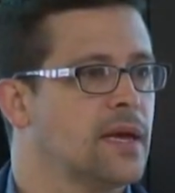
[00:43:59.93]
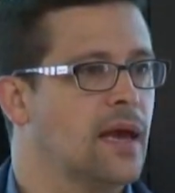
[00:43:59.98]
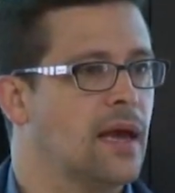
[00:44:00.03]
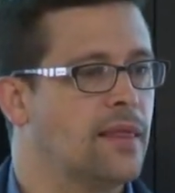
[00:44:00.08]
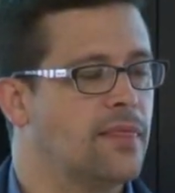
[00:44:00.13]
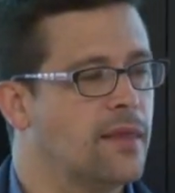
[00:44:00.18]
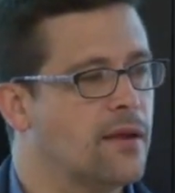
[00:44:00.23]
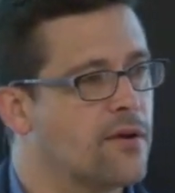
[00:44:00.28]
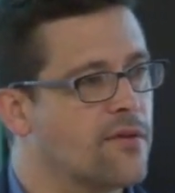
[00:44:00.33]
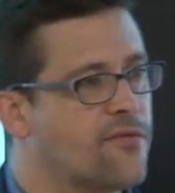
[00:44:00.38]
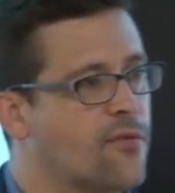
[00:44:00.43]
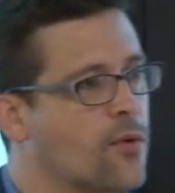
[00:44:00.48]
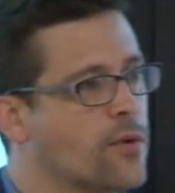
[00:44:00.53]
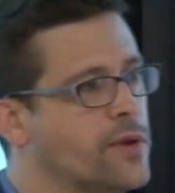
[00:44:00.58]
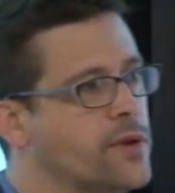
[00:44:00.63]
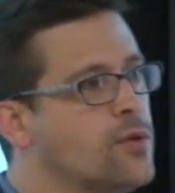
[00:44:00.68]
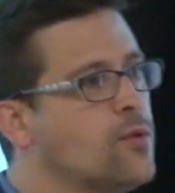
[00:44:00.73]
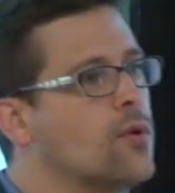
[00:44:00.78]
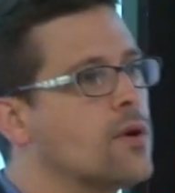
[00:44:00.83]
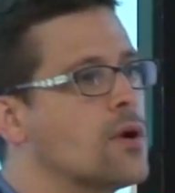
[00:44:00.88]
And therefore
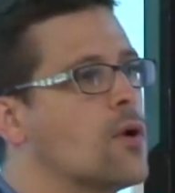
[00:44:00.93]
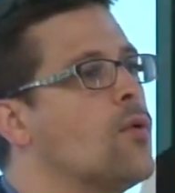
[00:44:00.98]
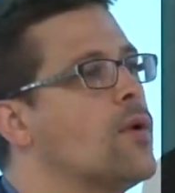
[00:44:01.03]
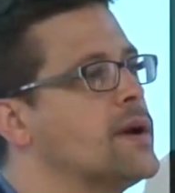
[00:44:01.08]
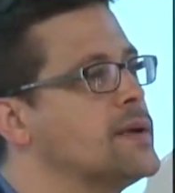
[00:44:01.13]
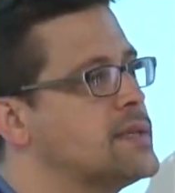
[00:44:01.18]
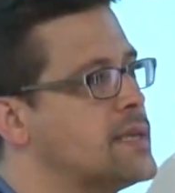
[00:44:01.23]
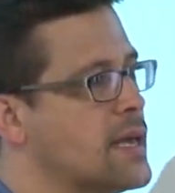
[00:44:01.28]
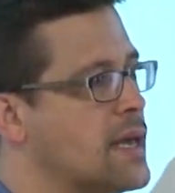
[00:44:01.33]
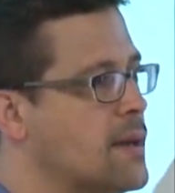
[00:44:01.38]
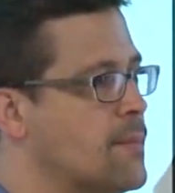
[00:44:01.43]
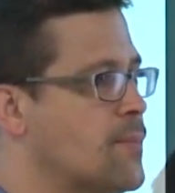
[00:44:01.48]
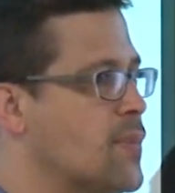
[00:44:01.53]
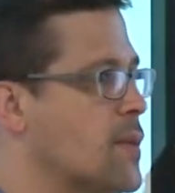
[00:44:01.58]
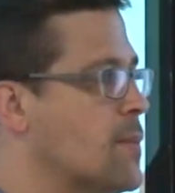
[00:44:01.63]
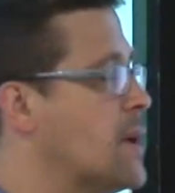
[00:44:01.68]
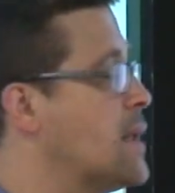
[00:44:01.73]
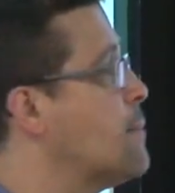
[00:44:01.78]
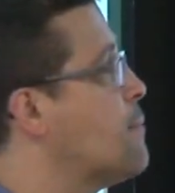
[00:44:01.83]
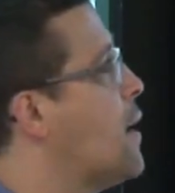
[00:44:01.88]
you are going to
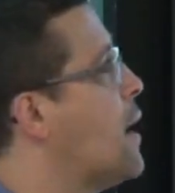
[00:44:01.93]
implement